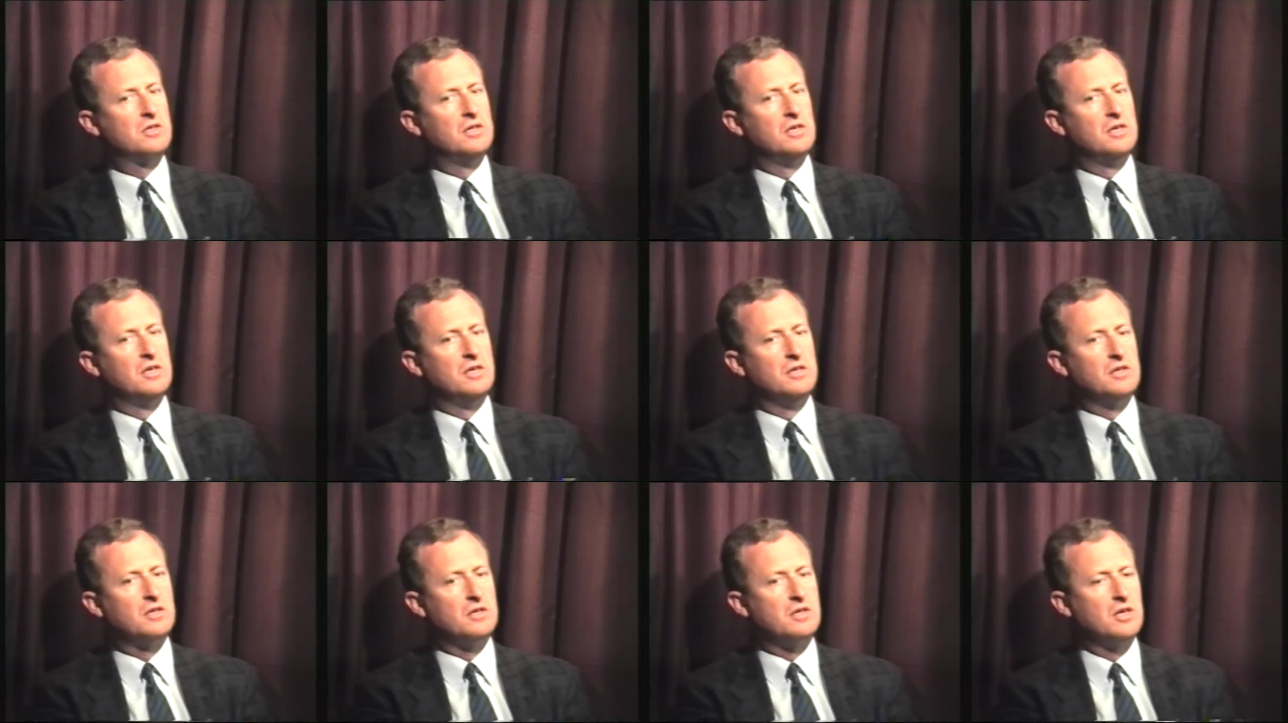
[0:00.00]

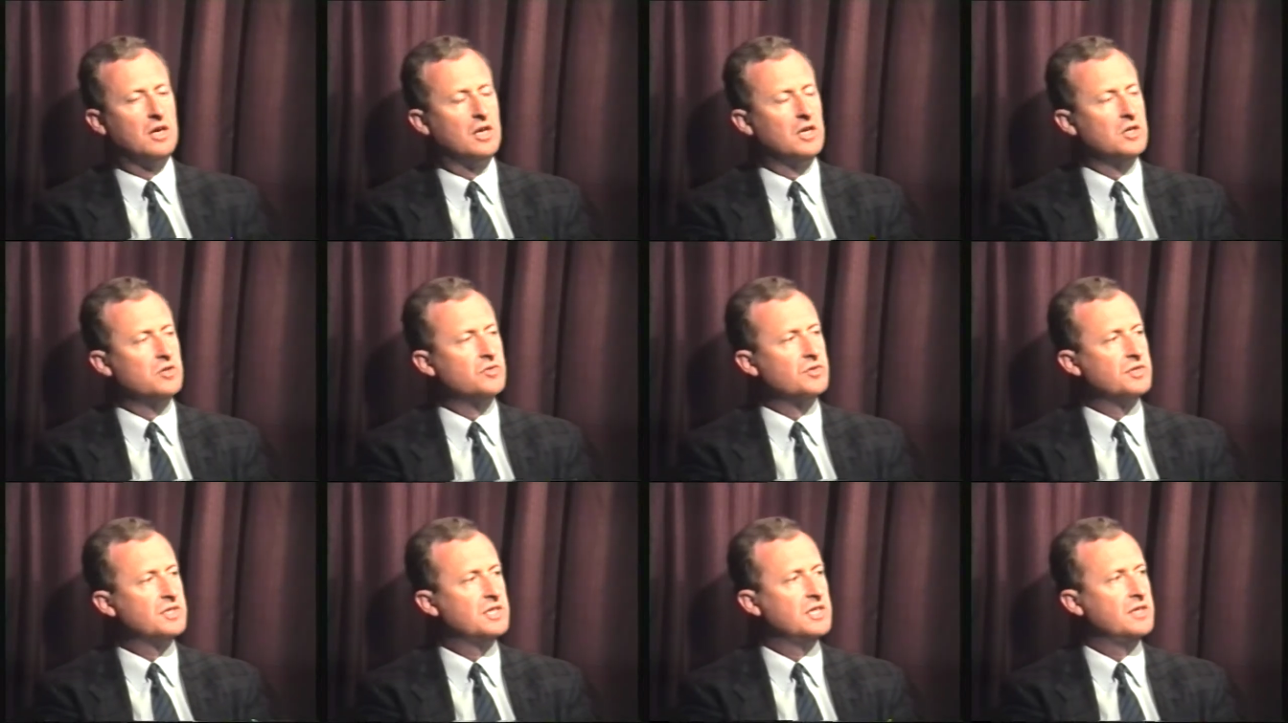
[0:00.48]
the, the
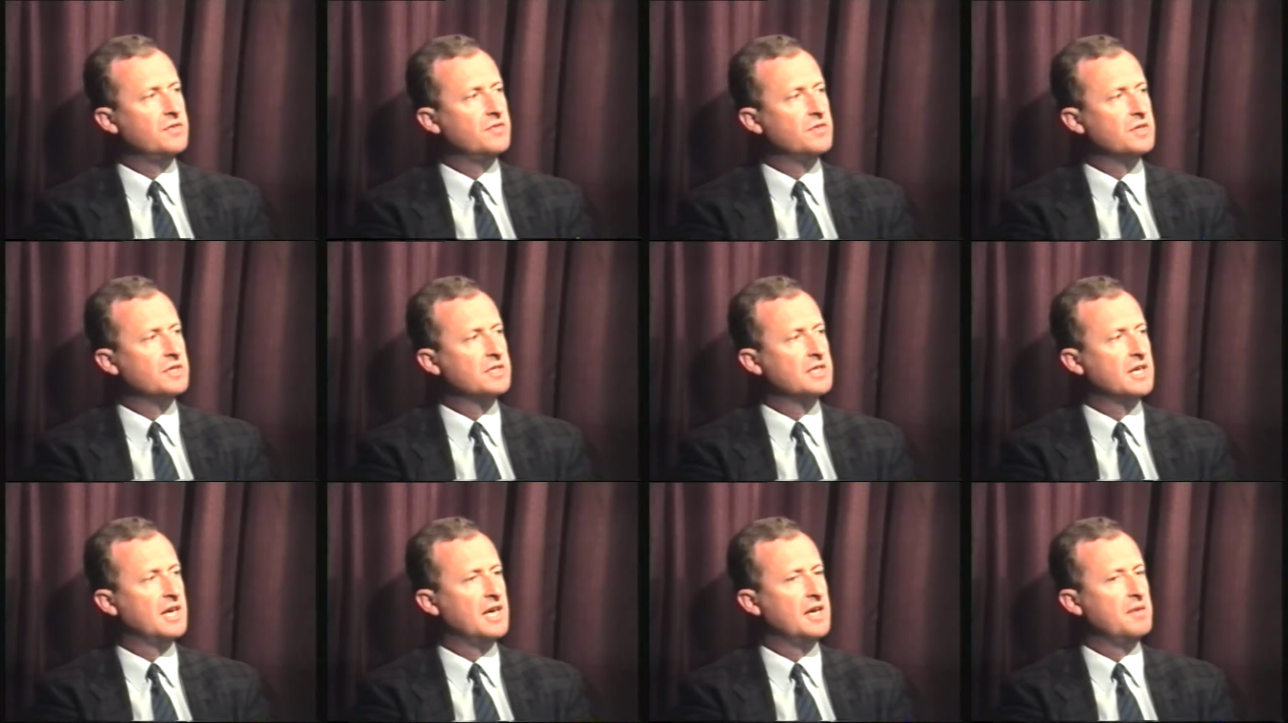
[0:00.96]
college receive the
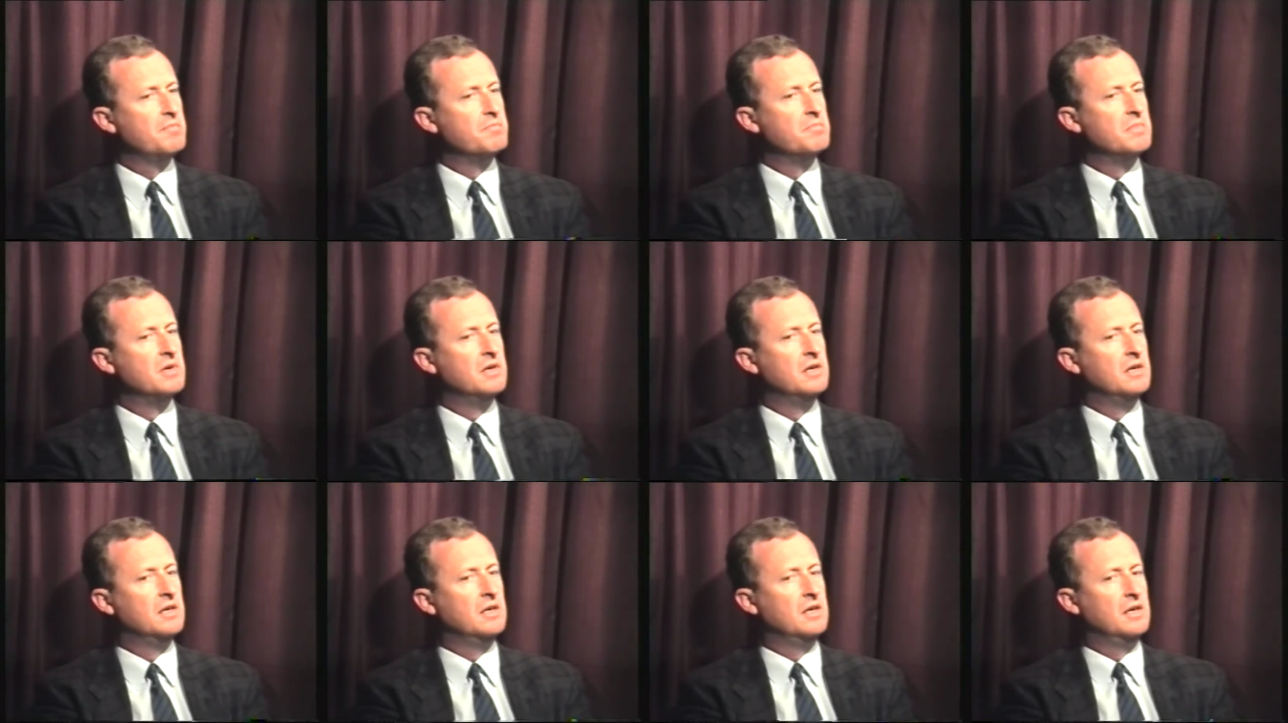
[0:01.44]
same
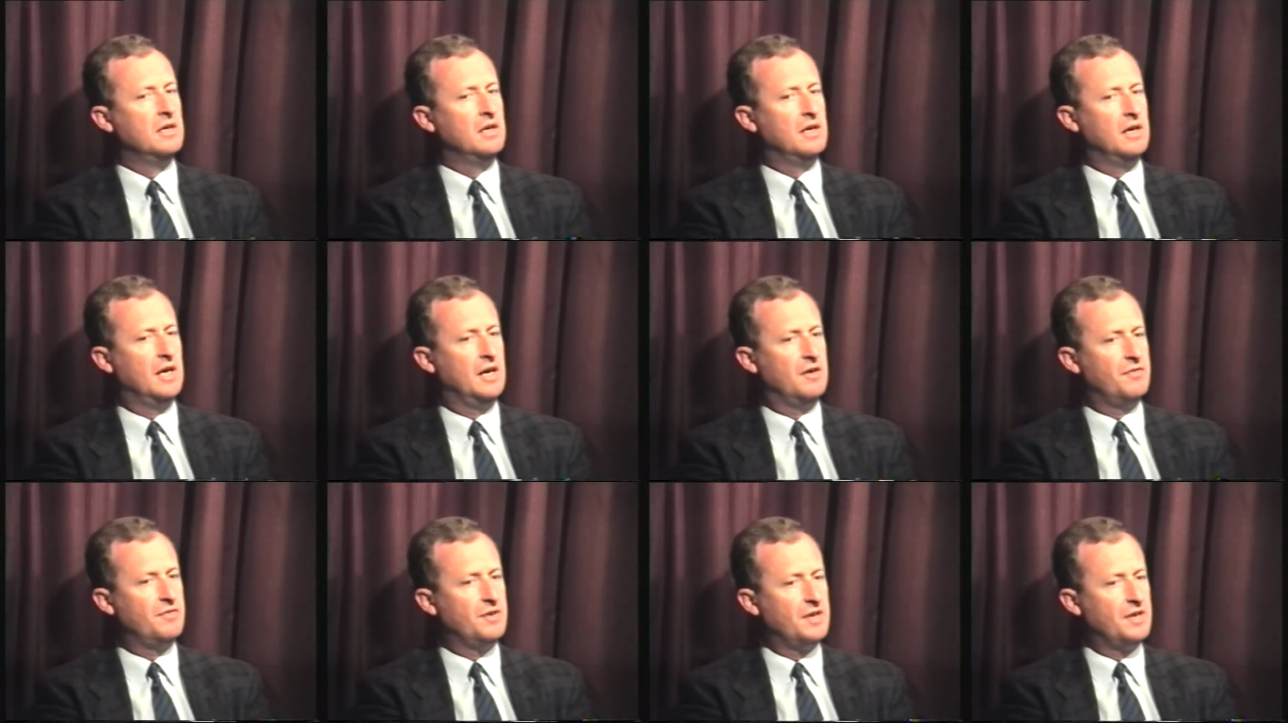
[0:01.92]
uh,